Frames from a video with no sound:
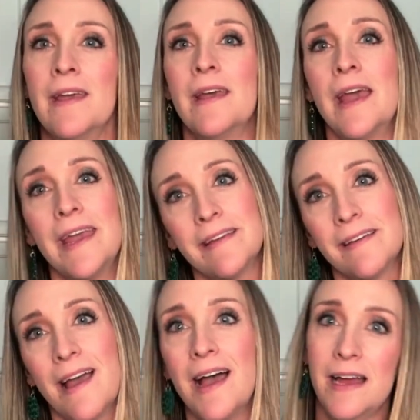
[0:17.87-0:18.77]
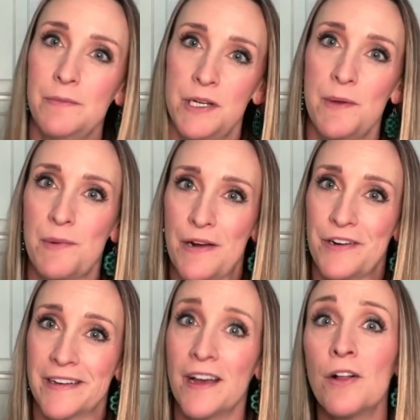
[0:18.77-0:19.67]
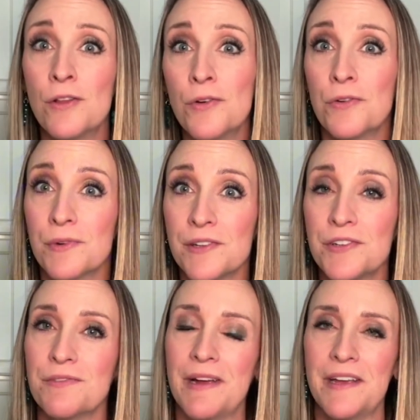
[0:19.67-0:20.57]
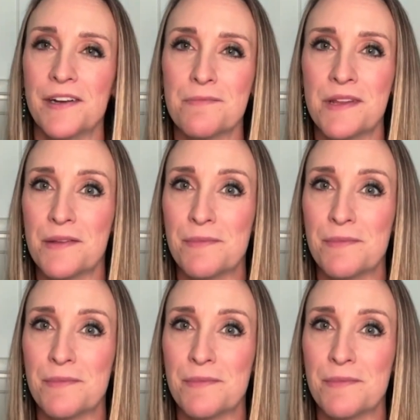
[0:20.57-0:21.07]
Hey, I'm Jamie Broderick, a local realtor right here in Midland,